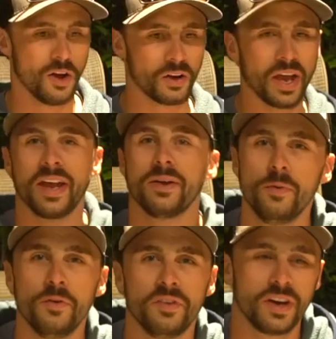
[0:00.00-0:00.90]
Okay,
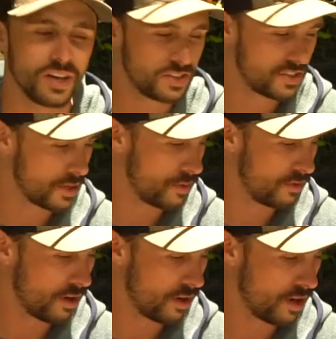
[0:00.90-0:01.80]
moving on to some
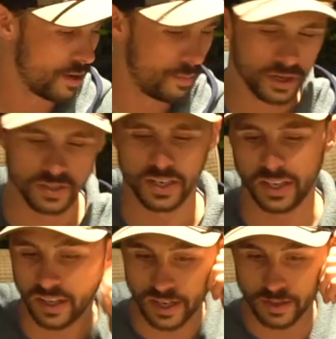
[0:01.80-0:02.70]
of our bigger
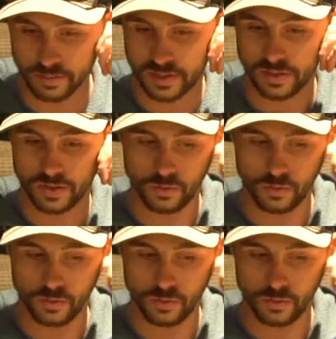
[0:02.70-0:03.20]
ticket items.